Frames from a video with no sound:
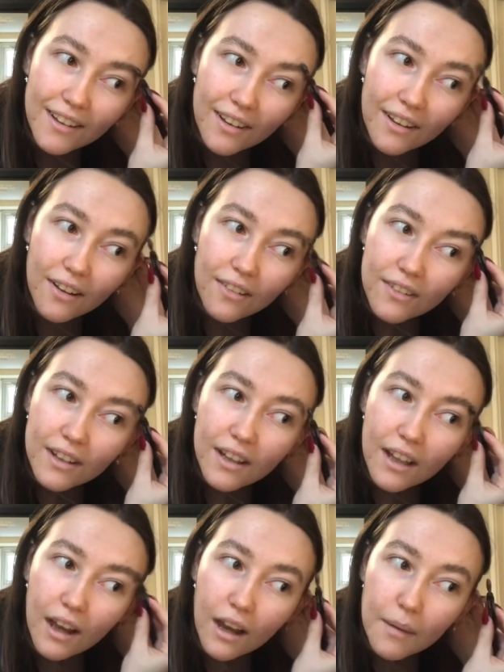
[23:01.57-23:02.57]
Lol.
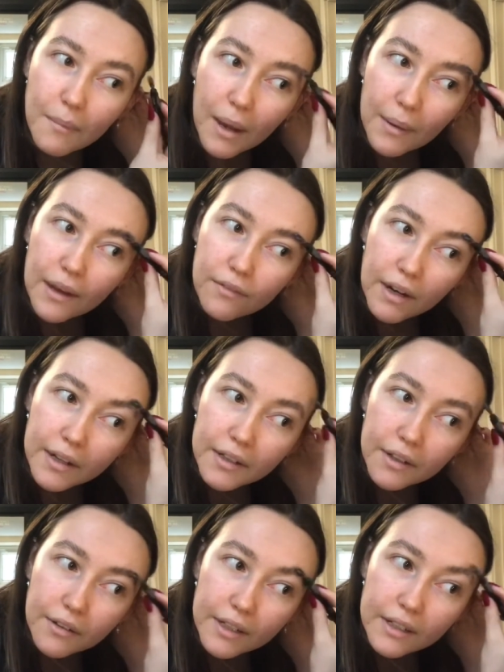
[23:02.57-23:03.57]
I might wear red and
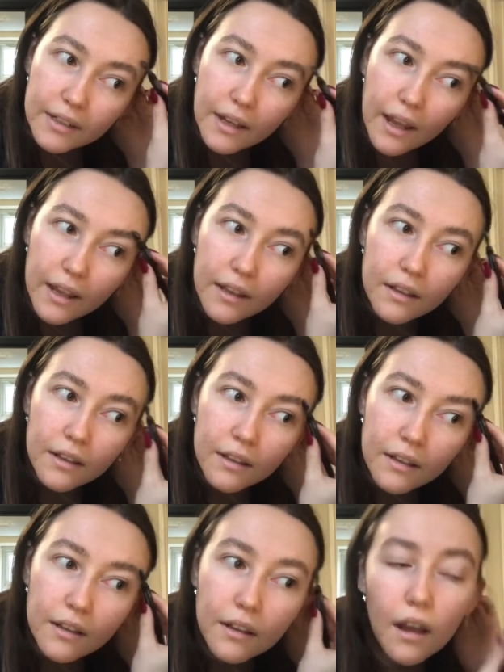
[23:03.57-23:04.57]
green today
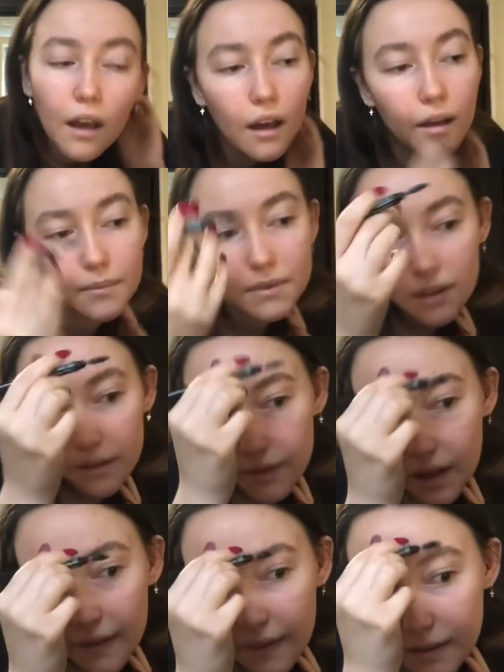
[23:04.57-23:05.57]
because I feel
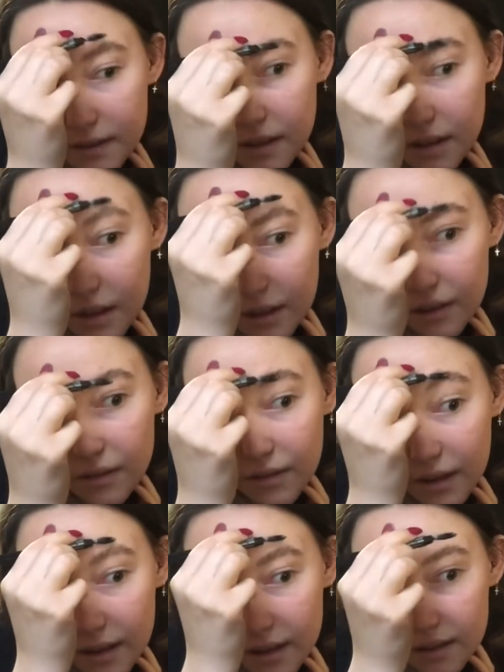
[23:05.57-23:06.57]
like that's cute
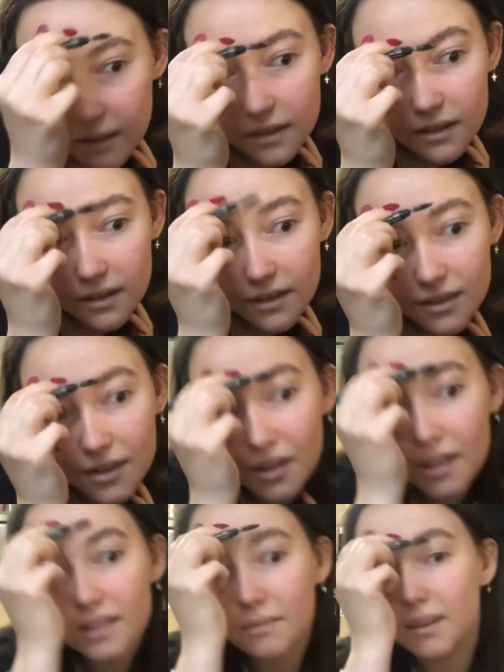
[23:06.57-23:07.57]
and
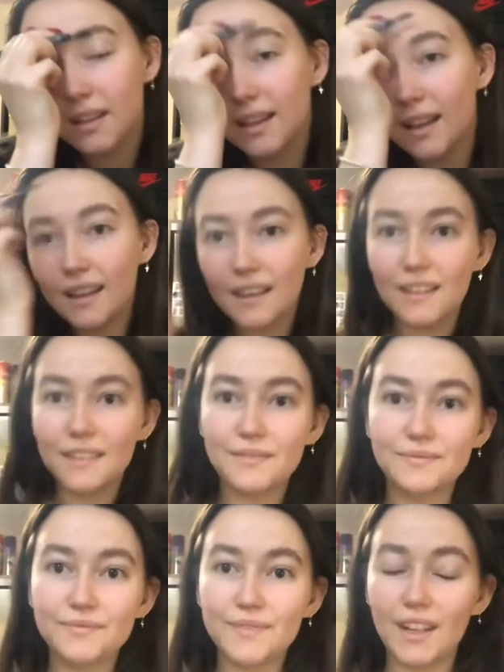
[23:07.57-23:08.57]
Christmassy,
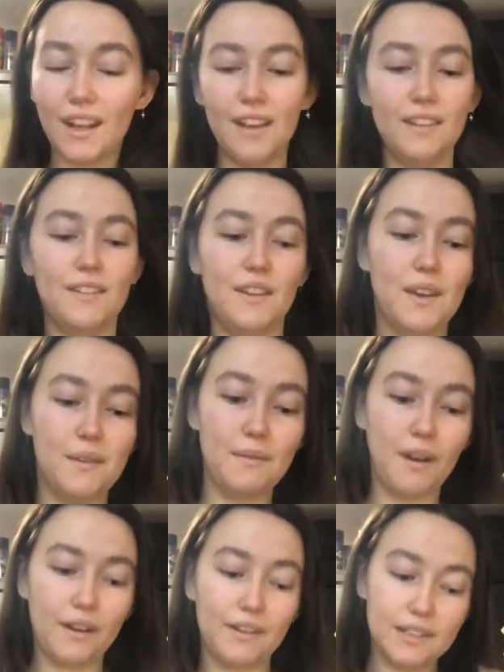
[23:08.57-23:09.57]
you know?
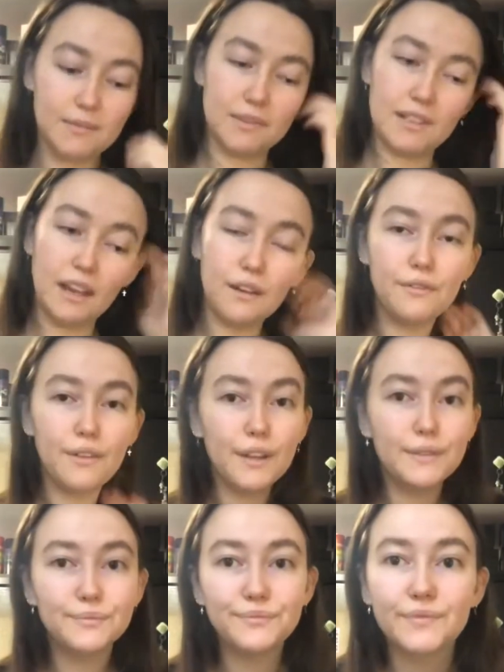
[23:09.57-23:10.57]
Wear a Christmassy outfit.
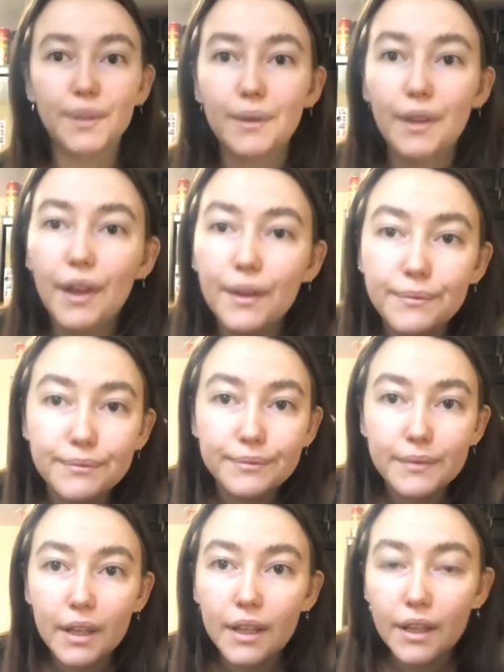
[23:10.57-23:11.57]
Okay,
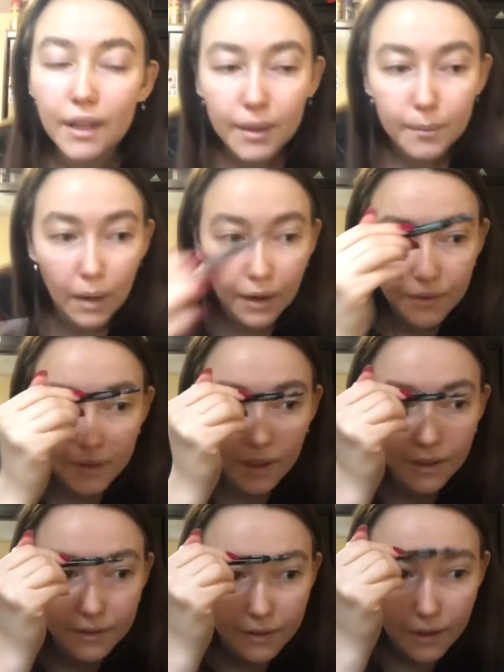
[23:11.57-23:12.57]
brows are
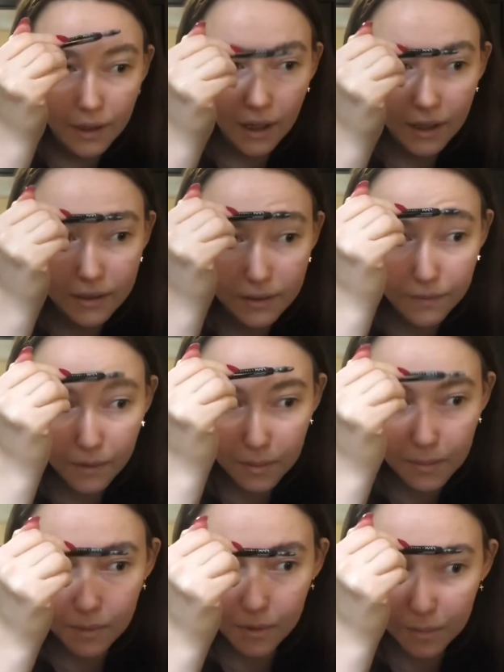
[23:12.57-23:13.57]
done. I just feel a
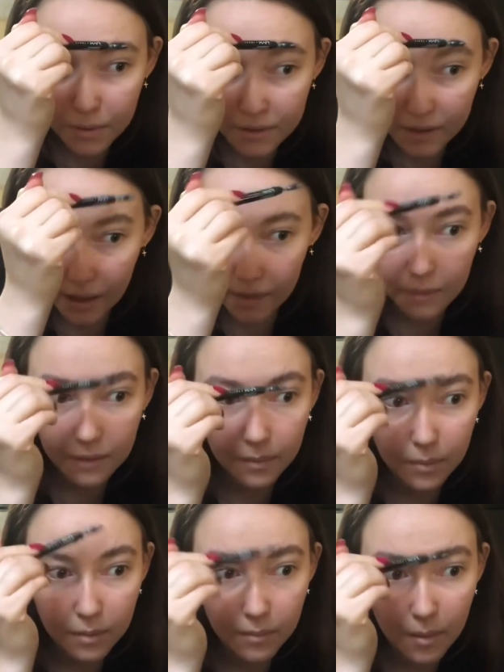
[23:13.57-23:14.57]
bit more put together when I
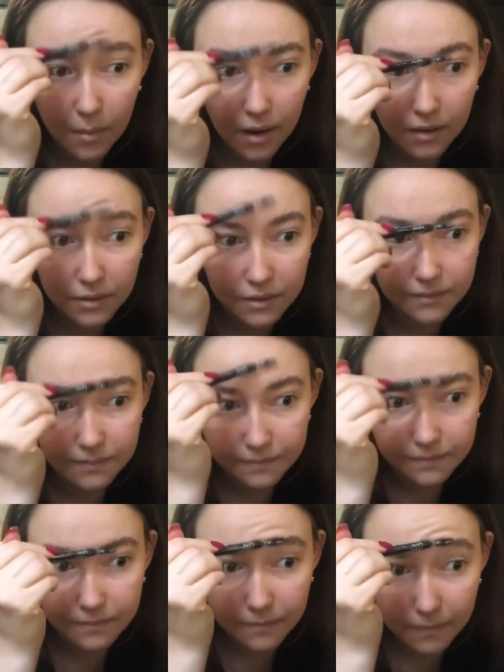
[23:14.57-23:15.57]
put my brows
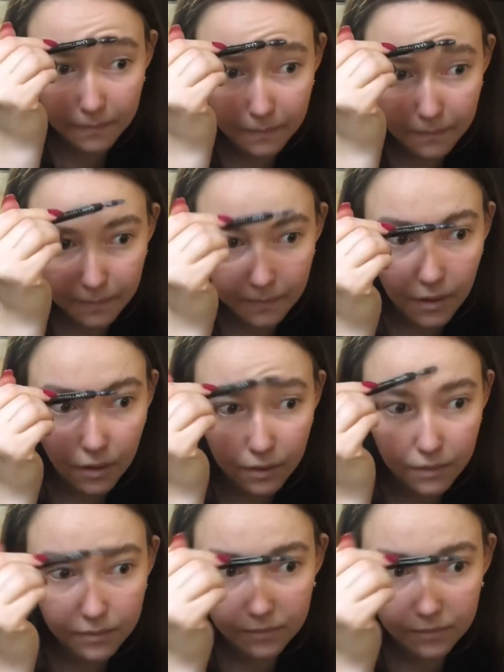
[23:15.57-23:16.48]
on.